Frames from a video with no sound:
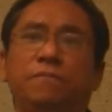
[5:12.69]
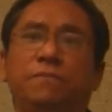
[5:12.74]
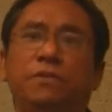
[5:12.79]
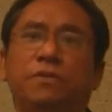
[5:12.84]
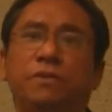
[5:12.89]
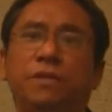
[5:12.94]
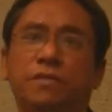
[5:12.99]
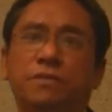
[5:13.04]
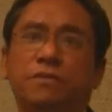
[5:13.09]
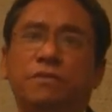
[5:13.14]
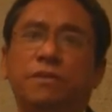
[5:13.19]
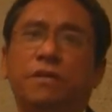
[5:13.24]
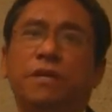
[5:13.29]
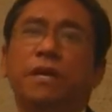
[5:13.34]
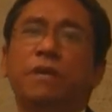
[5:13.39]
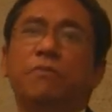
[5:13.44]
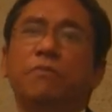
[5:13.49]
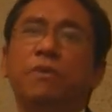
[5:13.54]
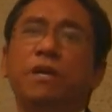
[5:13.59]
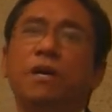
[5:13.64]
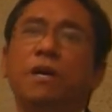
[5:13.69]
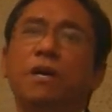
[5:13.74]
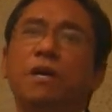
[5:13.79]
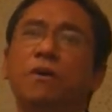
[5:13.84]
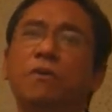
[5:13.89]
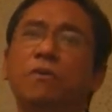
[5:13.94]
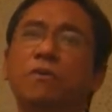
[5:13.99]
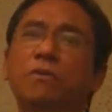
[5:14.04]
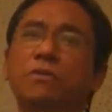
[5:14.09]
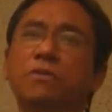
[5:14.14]
So that's the thing. And we
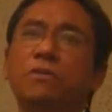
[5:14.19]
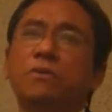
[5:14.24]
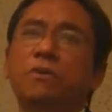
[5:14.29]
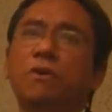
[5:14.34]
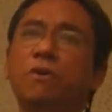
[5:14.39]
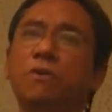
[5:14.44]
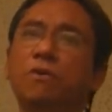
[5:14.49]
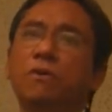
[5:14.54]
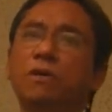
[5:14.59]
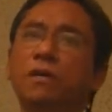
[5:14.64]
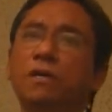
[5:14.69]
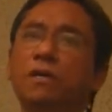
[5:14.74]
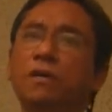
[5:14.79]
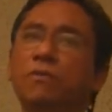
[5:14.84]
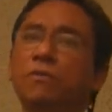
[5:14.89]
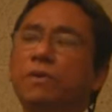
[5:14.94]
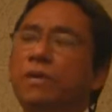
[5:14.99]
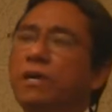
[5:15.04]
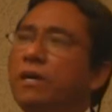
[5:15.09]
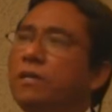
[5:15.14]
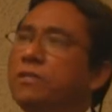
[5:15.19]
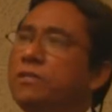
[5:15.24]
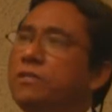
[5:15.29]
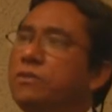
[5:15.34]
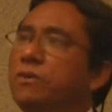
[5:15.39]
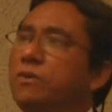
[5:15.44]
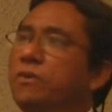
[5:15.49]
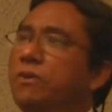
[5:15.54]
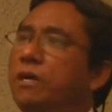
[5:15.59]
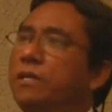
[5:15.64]
are also, we are
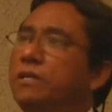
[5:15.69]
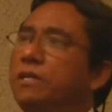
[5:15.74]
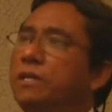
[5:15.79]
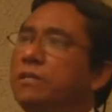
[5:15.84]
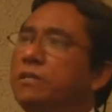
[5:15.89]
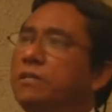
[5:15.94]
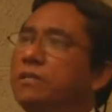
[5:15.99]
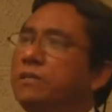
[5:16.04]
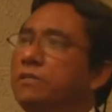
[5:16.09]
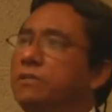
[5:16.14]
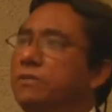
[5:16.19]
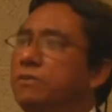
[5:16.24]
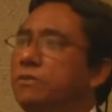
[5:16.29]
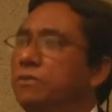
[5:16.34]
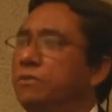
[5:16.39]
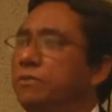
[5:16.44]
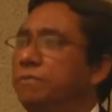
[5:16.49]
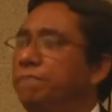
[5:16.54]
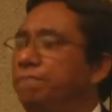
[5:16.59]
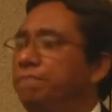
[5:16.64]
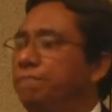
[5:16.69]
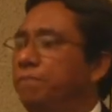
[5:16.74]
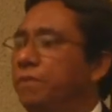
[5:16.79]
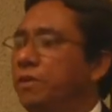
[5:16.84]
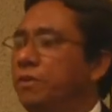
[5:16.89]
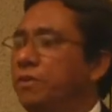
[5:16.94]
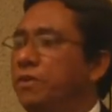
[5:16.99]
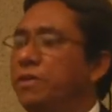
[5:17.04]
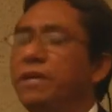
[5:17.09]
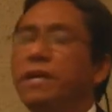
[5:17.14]
so addicted to
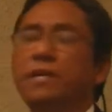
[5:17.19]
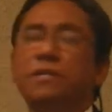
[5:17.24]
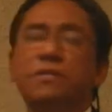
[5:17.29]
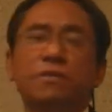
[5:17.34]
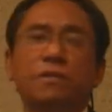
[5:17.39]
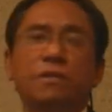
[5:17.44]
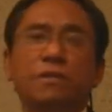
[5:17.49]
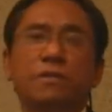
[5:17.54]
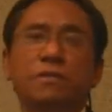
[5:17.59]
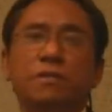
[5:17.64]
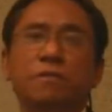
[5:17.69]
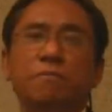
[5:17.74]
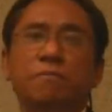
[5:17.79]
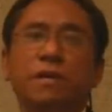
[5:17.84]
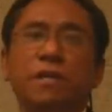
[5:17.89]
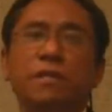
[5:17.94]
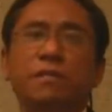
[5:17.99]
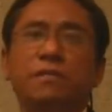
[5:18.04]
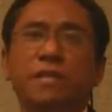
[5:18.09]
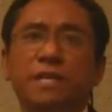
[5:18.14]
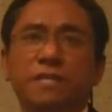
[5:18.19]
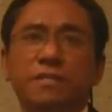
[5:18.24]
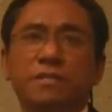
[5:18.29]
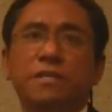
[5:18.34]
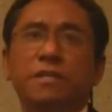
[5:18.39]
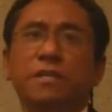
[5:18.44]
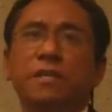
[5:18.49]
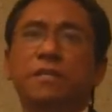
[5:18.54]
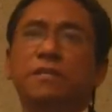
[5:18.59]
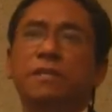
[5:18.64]
credentialism and
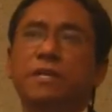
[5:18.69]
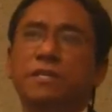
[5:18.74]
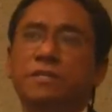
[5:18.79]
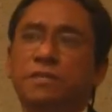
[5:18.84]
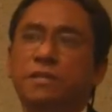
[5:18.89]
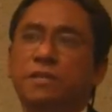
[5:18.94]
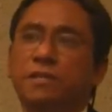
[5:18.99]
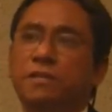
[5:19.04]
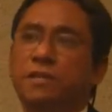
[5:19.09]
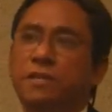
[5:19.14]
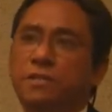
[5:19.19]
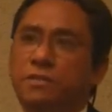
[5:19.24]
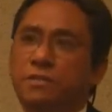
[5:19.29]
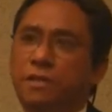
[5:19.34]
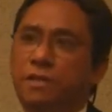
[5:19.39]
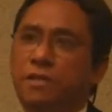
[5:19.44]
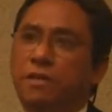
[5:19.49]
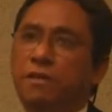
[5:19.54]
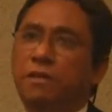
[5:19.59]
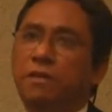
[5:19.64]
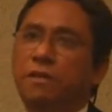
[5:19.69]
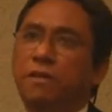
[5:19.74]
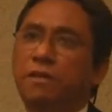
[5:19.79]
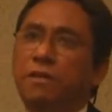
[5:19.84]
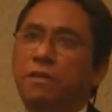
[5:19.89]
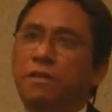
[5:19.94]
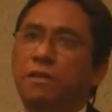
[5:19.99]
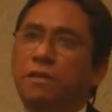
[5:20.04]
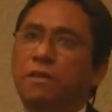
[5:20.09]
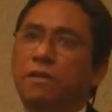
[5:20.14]
testing and testing and testing.
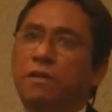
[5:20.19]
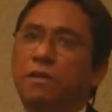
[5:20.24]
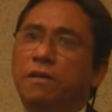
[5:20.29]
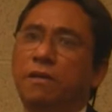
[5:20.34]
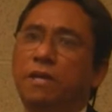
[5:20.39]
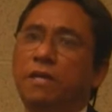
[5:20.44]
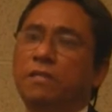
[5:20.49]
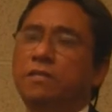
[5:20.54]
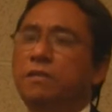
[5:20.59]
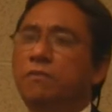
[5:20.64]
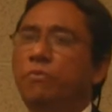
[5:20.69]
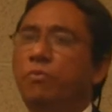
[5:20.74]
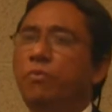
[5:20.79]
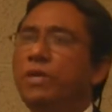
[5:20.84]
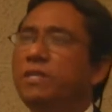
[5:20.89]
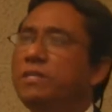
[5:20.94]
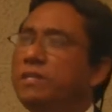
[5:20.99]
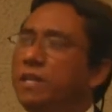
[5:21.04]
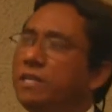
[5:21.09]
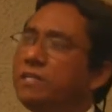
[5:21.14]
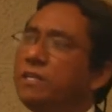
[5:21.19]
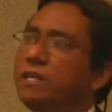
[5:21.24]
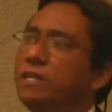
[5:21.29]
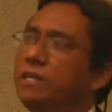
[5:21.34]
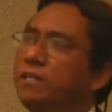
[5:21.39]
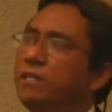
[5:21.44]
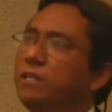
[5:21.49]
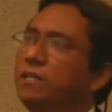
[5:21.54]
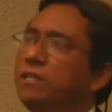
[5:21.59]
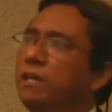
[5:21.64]
As if we test
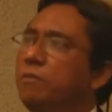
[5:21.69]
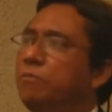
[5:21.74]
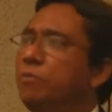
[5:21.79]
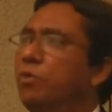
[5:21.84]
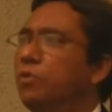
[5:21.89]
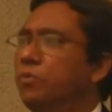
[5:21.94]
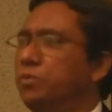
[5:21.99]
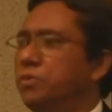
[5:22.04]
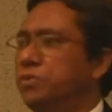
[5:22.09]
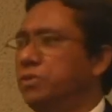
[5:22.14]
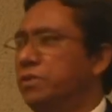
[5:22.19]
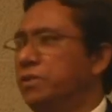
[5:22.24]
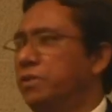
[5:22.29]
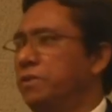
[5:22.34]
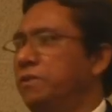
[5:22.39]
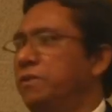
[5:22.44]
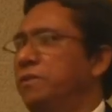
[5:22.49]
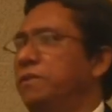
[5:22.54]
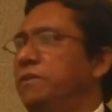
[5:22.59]
anything that moves.